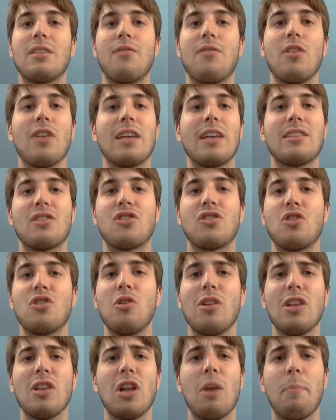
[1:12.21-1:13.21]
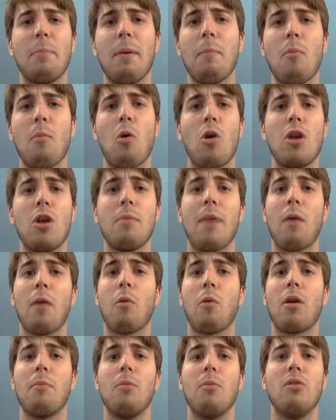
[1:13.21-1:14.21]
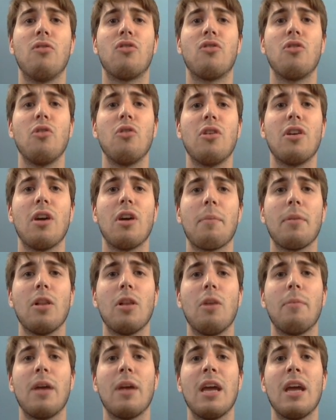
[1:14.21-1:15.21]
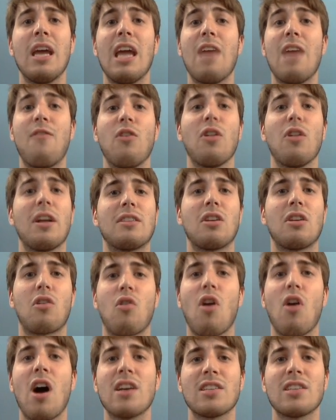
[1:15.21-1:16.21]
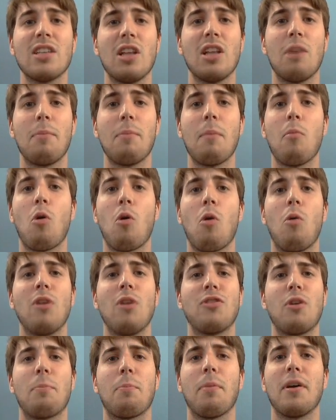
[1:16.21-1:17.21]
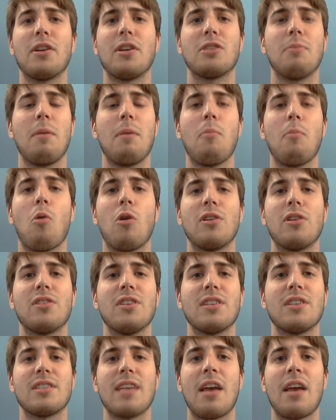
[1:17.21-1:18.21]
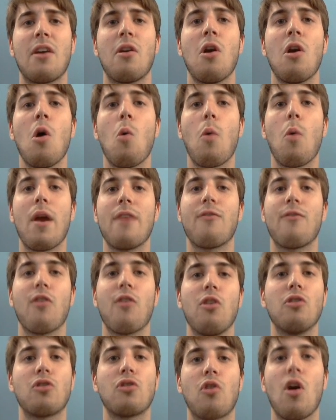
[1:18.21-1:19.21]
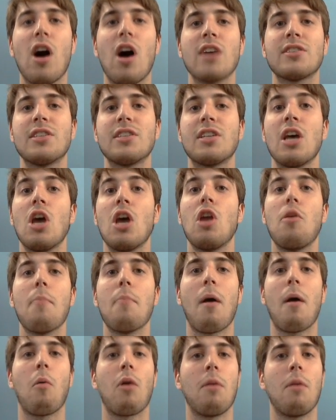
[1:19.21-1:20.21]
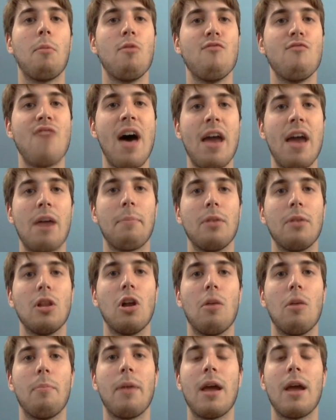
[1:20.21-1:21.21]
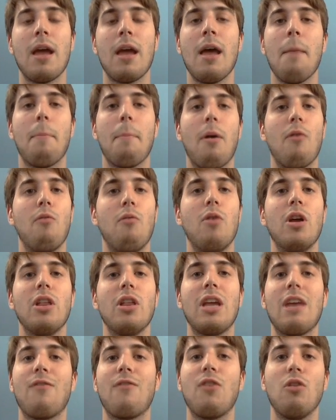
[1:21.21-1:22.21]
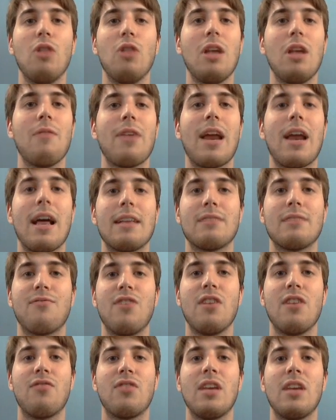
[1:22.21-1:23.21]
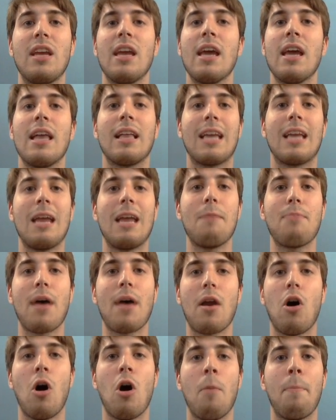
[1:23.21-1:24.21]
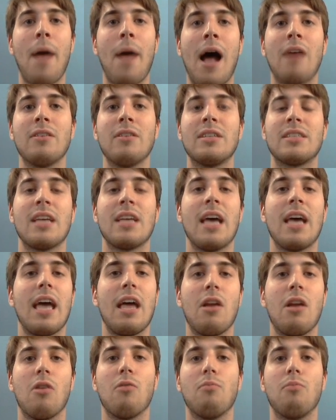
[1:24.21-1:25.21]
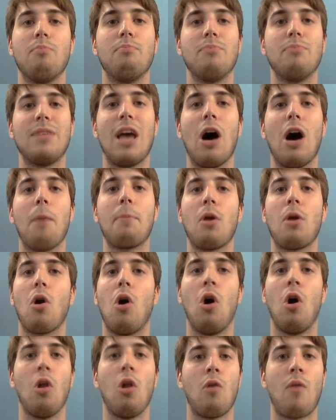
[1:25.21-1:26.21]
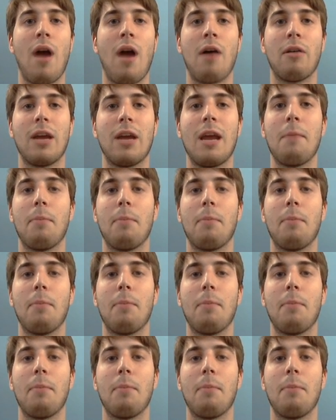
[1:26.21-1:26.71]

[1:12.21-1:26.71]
If you like to shoot a little bit more, you might want to move shooting up a little bit. If you like to cross a little bit more, want your players to be more into the center waiting for those crosses, you might want to move that up a little bit. But really, if you leave it at 50, keep that all balanced, it'll help your all-around game.